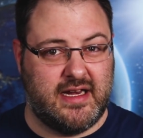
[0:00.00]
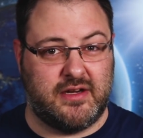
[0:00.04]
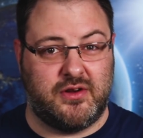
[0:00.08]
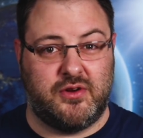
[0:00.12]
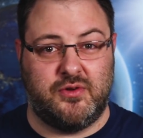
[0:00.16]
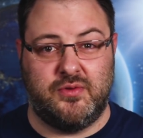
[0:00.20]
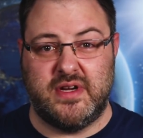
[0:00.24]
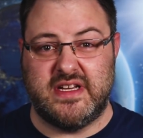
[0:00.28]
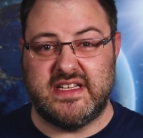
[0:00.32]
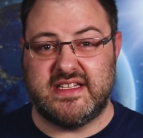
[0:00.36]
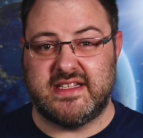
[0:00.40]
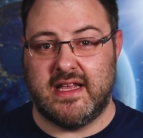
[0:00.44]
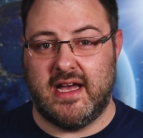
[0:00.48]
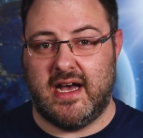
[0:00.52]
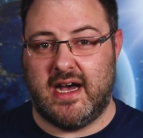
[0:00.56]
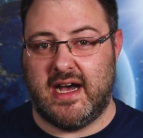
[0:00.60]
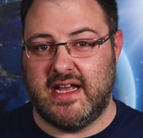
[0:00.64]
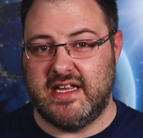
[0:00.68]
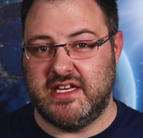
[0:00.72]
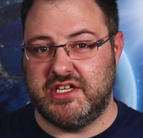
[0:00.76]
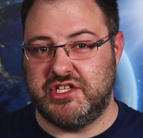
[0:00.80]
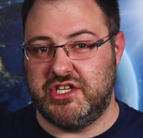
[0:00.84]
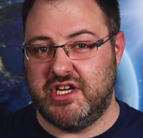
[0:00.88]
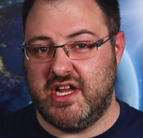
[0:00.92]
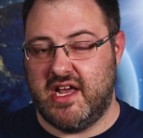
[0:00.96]
increase the
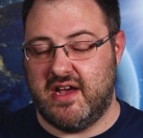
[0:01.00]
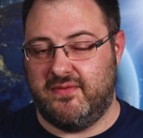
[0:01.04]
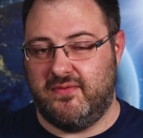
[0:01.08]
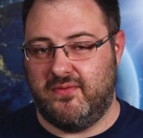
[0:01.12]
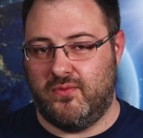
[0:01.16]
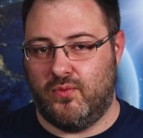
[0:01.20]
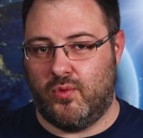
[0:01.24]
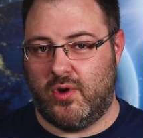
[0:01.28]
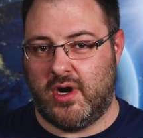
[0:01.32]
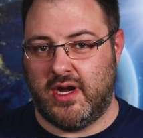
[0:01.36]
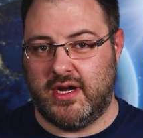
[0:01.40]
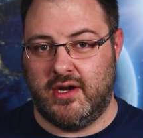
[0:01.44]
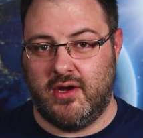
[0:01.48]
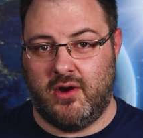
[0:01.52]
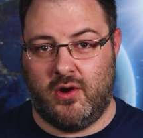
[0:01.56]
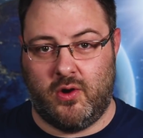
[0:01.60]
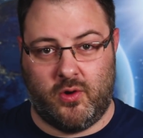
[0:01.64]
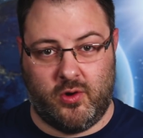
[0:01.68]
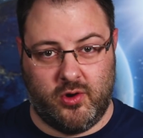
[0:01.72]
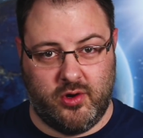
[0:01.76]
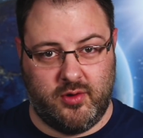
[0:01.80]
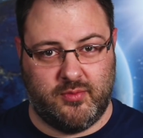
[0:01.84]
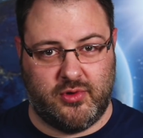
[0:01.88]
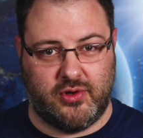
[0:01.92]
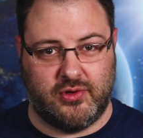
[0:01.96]
IGF-1
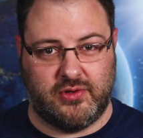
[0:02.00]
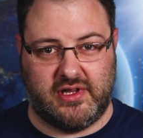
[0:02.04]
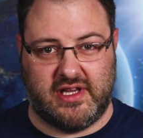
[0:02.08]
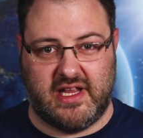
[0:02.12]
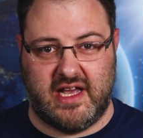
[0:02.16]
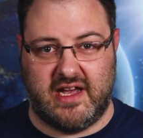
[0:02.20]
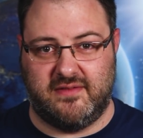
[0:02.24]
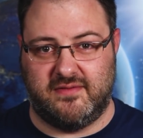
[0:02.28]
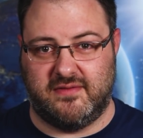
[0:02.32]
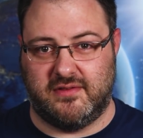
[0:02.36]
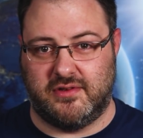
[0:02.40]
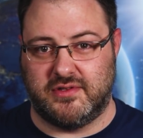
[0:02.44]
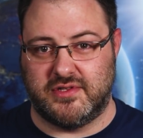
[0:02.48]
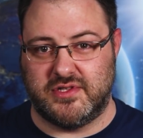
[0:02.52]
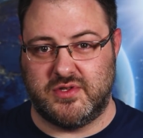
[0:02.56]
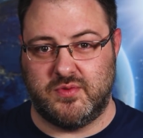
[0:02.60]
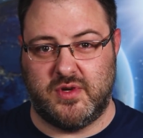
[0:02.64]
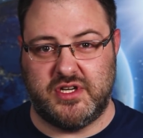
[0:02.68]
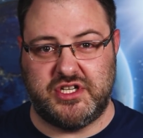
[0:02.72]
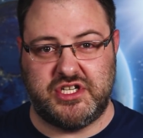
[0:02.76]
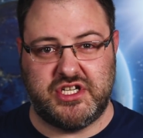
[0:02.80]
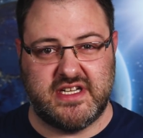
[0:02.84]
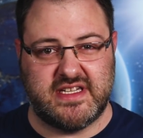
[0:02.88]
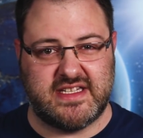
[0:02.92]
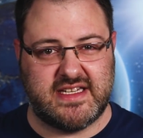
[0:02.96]
hormone levels,
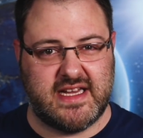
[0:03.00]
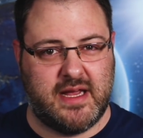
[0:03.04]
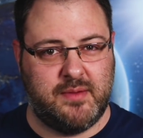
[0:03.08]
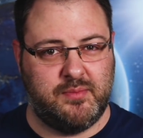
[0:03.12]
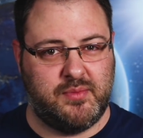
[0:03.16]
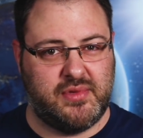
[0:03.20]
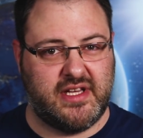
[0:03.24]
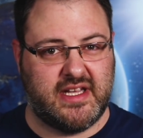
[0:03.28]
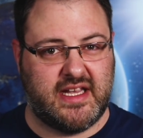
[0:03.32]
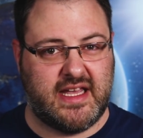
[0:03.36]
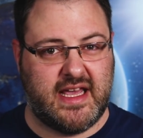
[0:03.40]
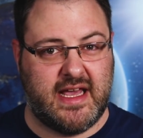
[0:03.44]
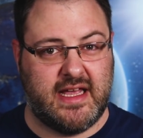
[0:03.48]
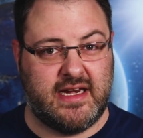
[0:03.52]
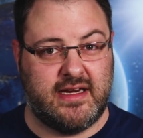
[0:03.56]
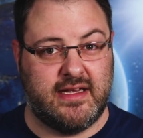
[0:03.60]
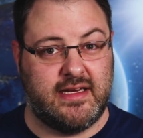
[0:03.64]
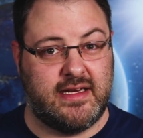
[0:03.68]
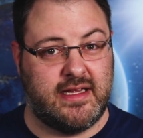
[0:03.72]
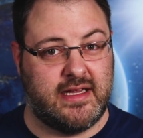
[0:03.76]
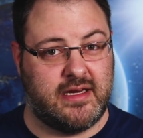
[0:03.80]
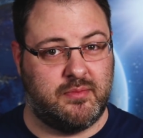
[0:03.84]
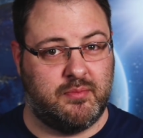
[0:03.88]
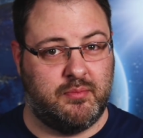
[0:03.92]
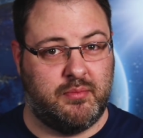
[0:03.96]
which is
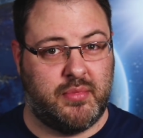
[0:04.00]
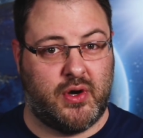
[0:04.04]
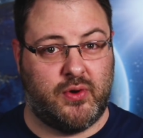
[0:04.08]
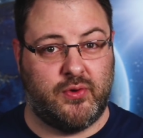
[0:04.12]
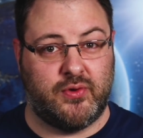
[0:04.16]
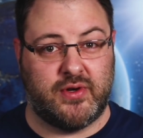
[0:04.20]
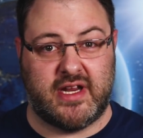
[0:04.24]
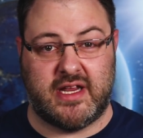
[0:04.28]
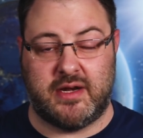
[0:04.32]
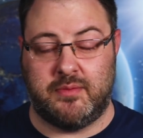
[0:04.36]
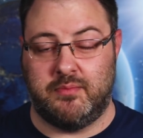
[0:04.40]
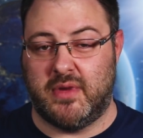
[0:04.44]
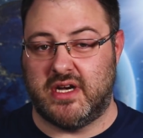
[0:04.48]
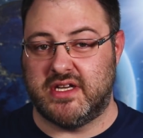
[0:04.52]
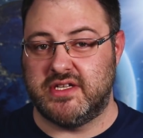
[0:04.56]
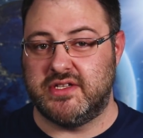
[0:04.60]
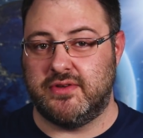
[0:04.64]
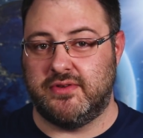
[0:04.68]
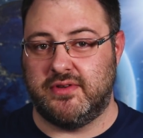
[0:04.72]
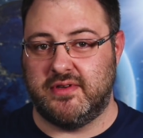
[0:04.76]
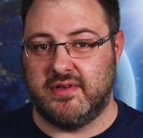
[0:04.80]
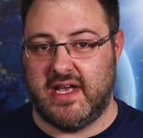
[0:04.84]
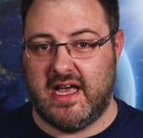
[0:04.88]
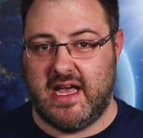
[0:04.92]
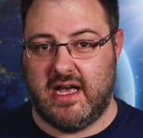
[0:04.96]
implicated in bone and
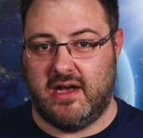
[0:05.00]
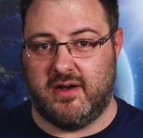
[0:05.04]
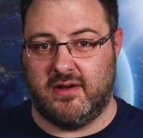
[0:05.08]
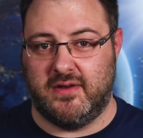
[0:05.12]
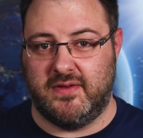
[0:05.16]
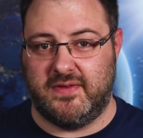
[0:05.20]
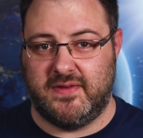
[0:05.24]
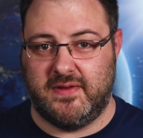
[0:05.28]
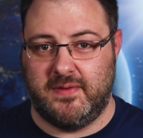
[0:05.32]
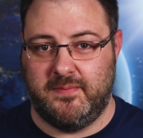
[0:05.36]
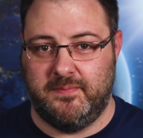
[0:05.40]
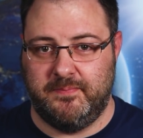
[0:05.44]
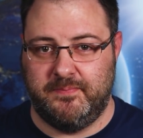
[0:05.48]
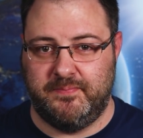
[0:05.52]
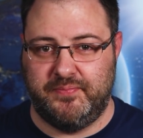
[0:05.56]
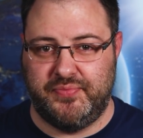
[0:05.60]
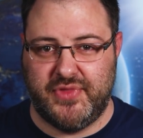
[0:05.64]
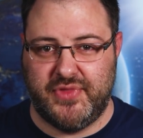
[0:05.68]
muscle health.